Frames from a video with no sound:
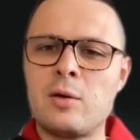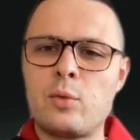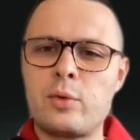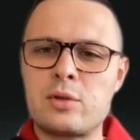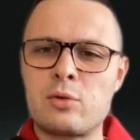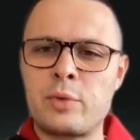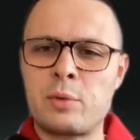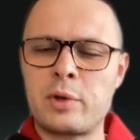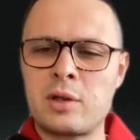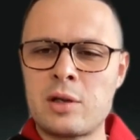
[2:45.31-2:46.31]
we saw big
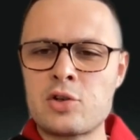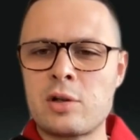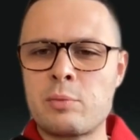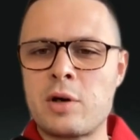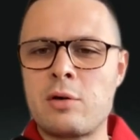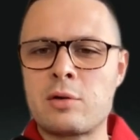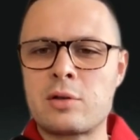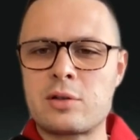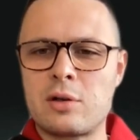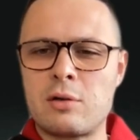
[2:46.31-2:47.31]
potential
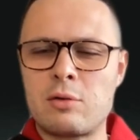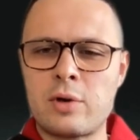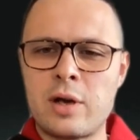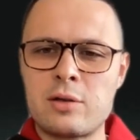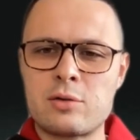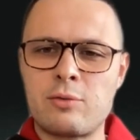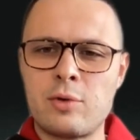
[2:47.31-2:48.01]
about rights of